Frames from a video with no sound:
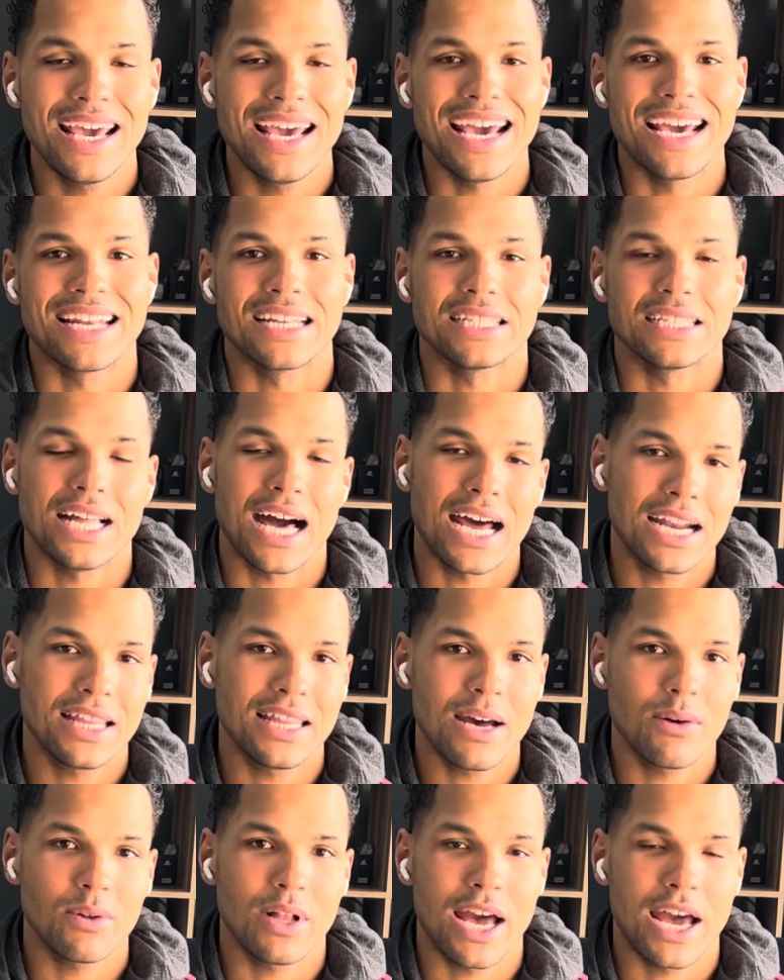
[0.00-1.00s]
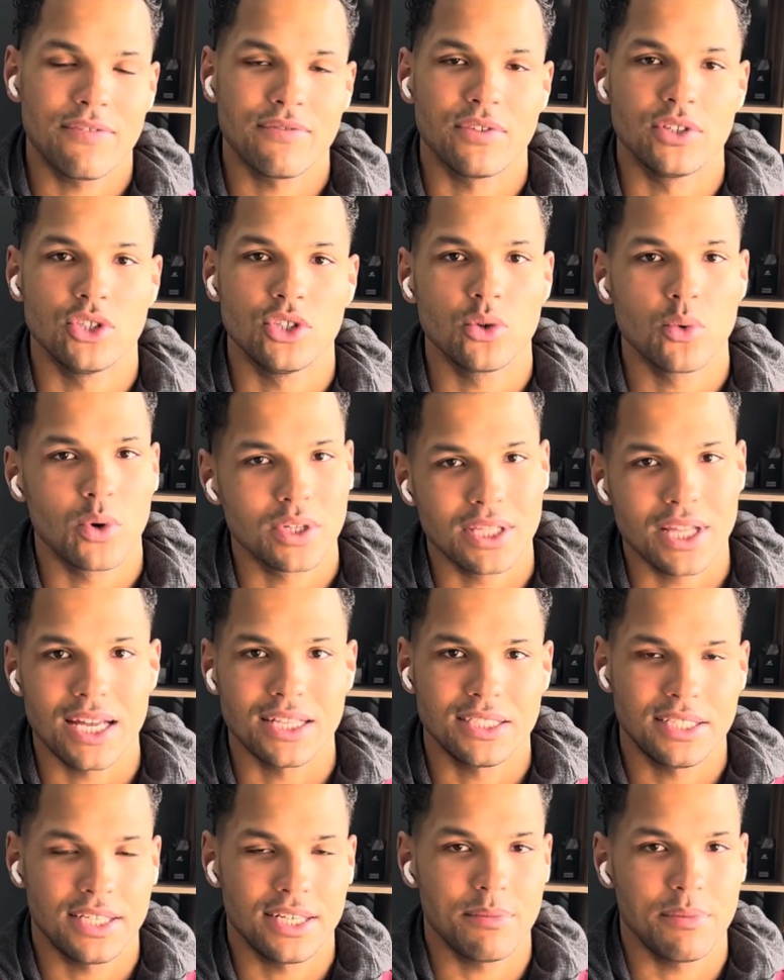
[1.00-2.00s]
and a lot of that will have to do what that
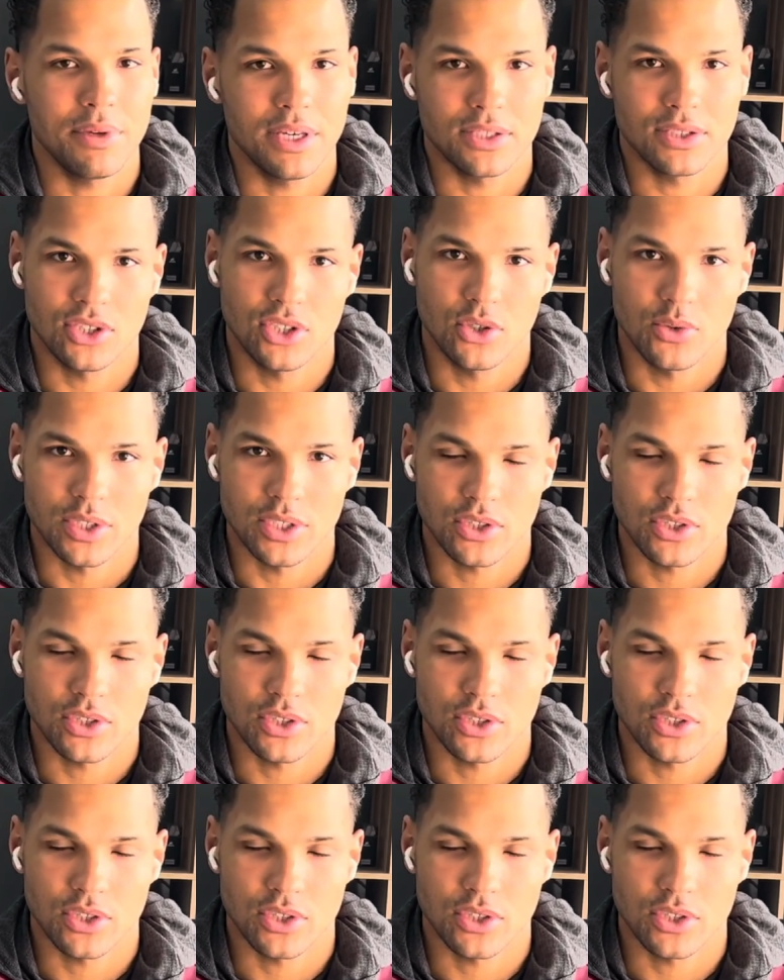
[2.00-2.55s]
tibia is doing.